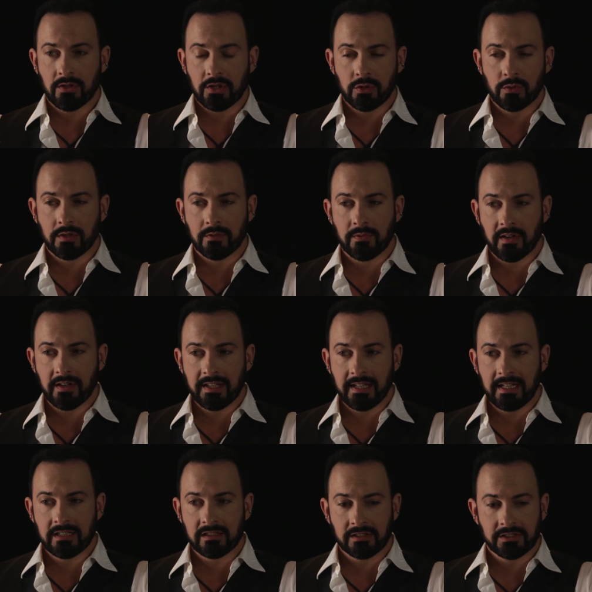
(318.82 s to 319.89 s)
that you could very
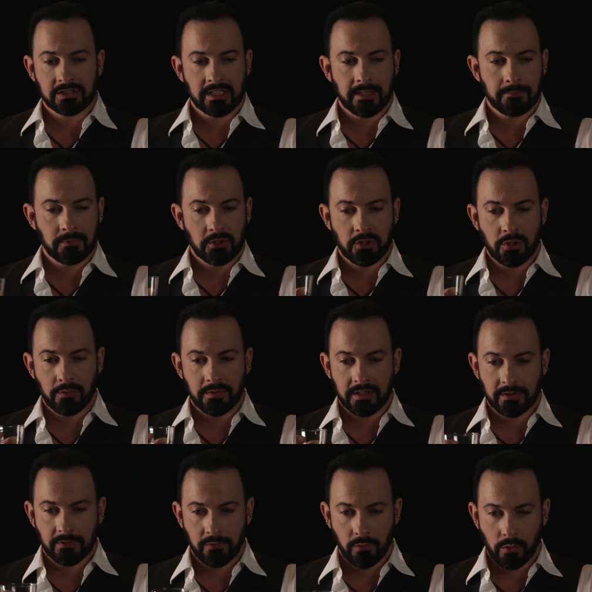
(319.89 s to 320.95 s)
easily substitute
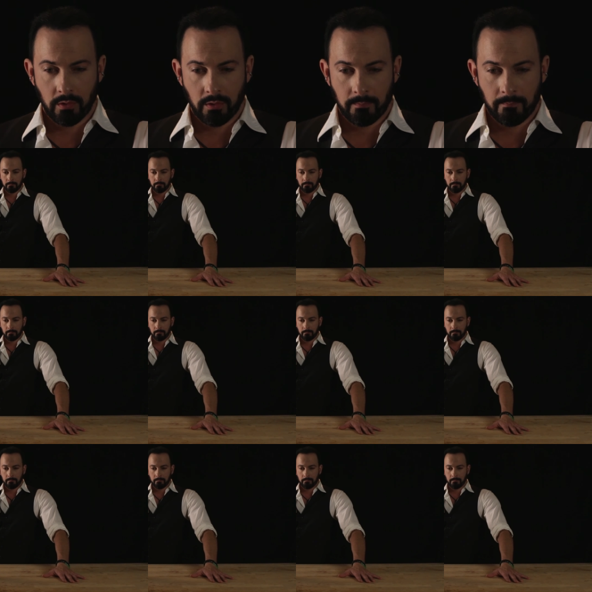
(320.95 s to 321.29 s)
this for